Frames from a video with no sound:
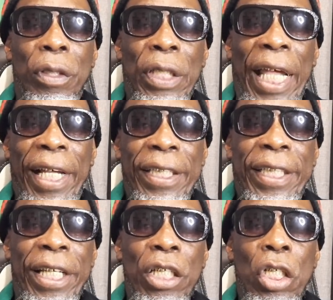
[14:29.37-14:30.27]
Like I
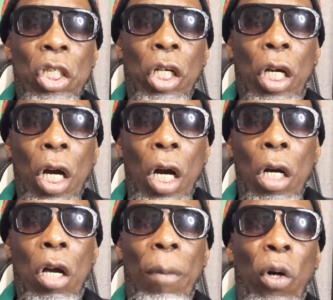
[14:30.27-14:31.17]
said, you
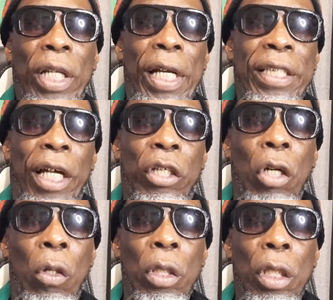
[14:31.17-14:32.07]
can't come out of Lizard
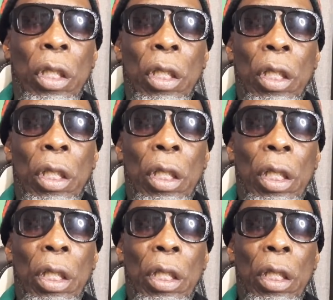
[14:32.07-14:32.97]
Town
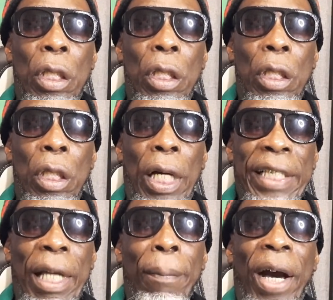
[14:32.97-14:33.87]

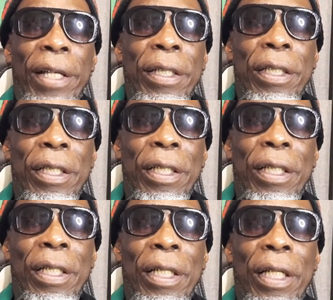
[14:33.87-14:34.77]
as a man
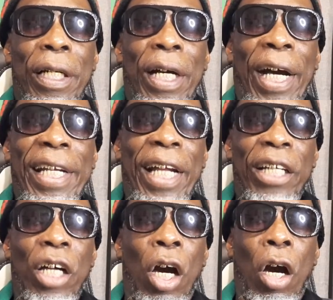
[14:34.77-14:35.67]
and
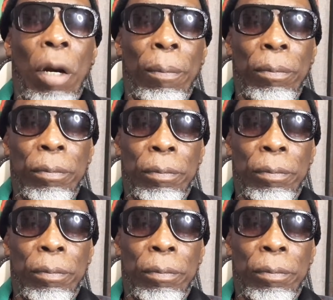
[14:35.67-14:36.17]
not armed.